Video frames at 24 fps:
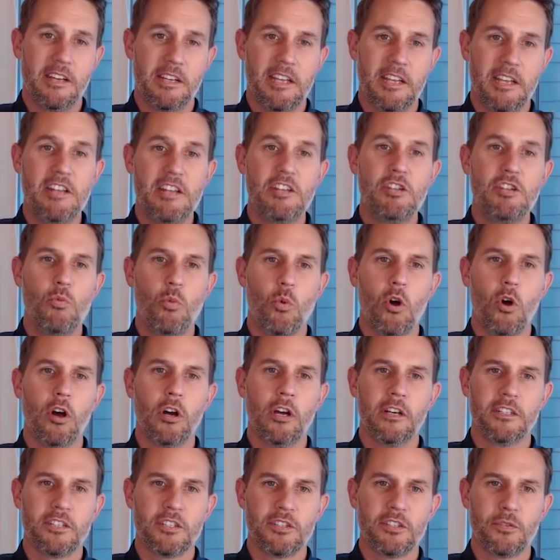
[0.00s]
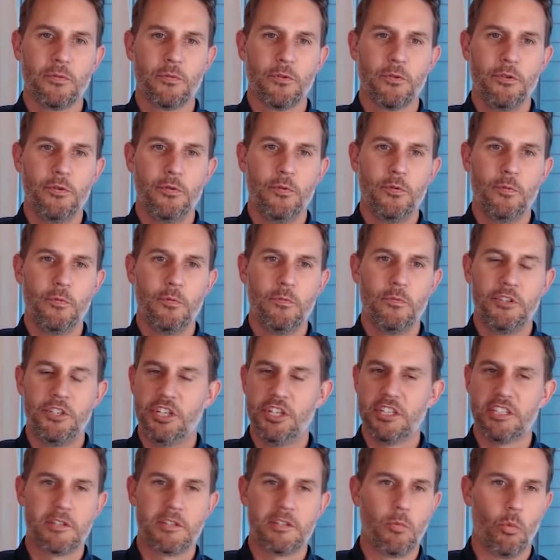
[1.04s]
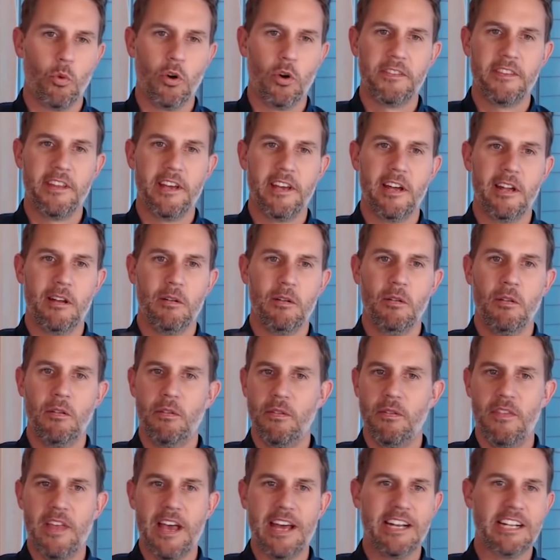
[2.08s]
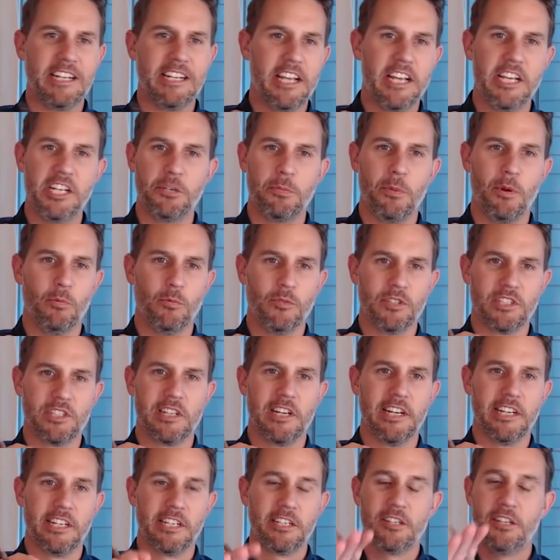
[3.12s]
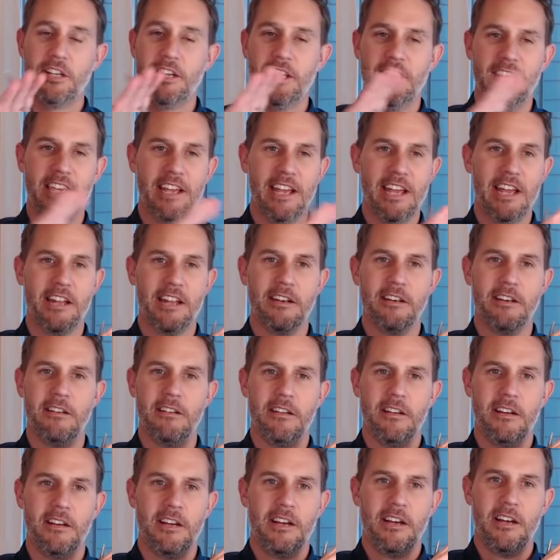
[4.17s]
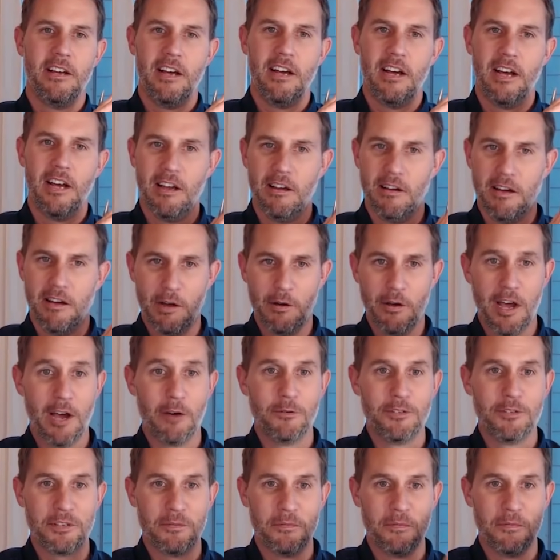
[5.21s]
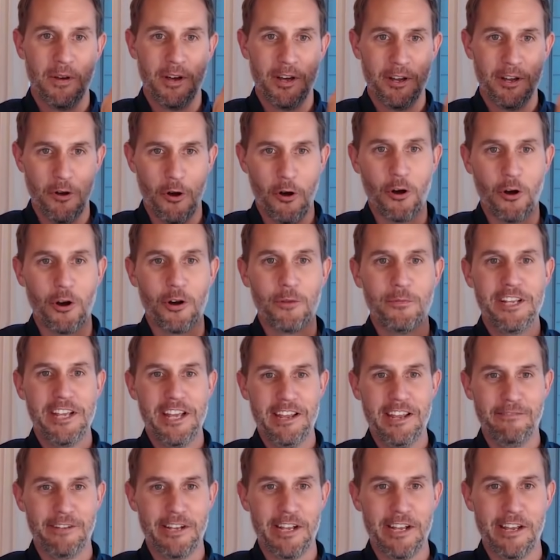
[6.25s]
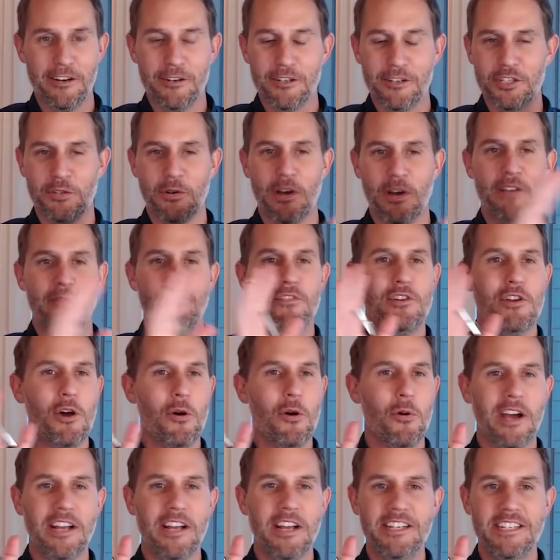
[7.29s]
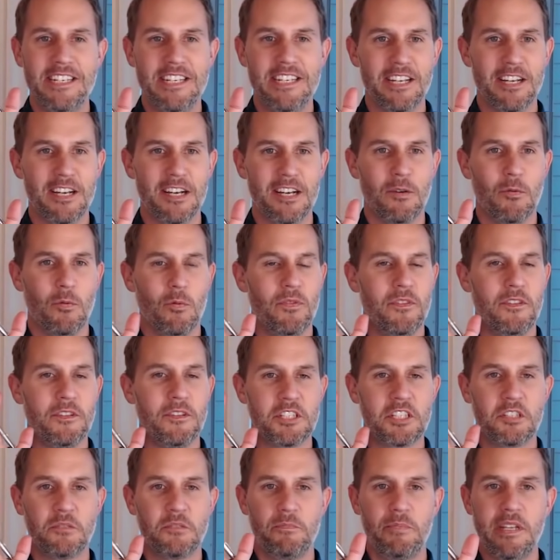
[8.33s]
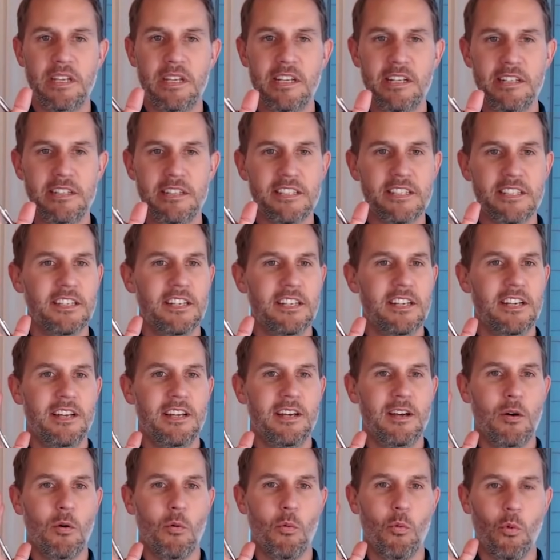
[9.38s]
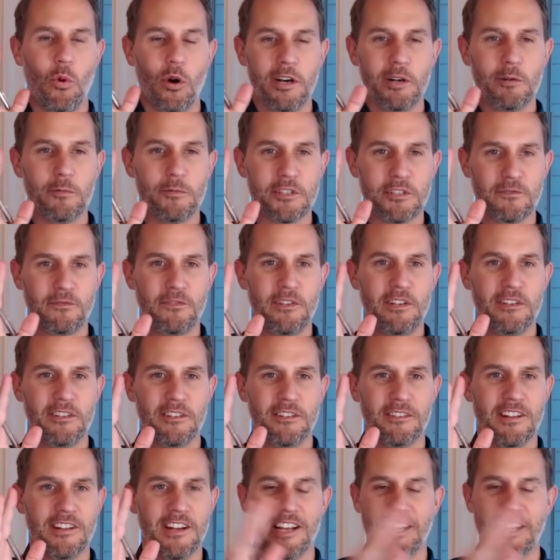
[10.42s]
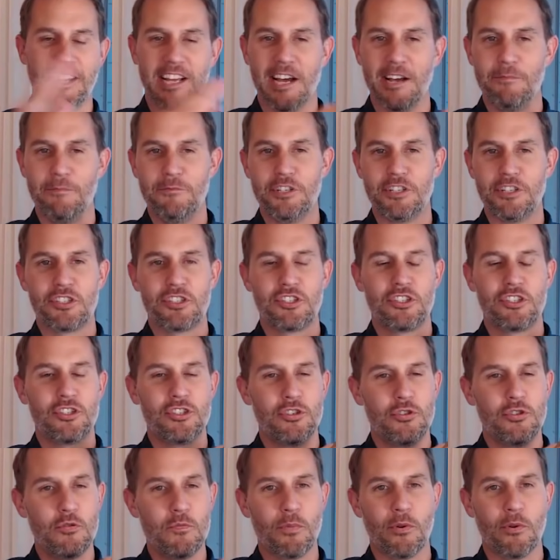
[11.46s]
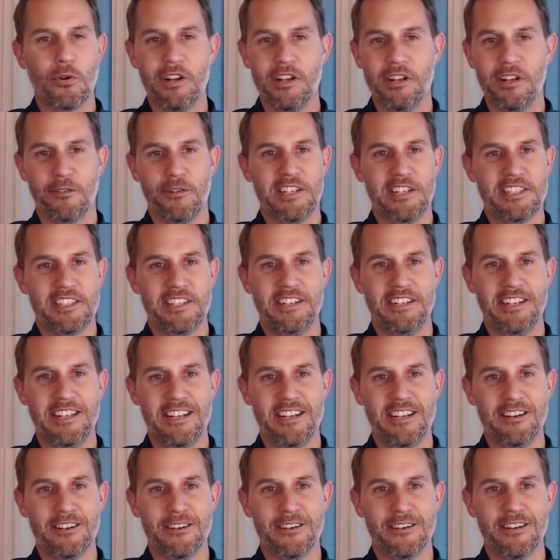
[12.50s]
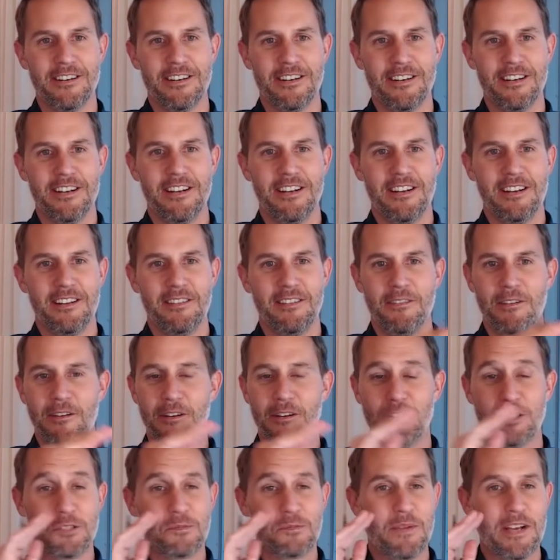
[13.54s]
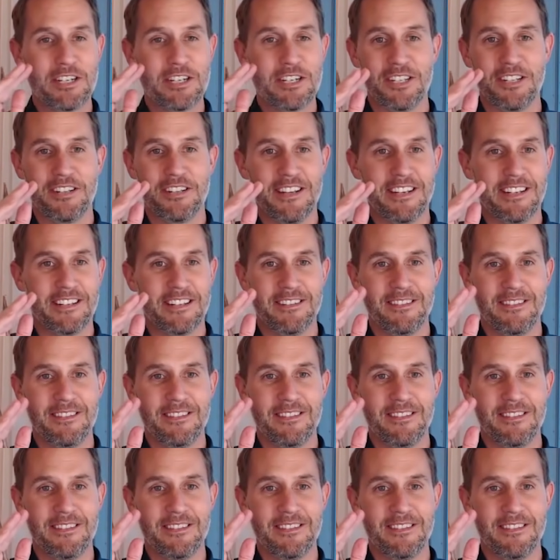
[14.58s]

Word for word: can you walk us through just what that, that engagement was like? And, and I, I was a, an Army aviator, so I have no idea the speeds, what it was feeling like. I'm just super interested to hear that, especially like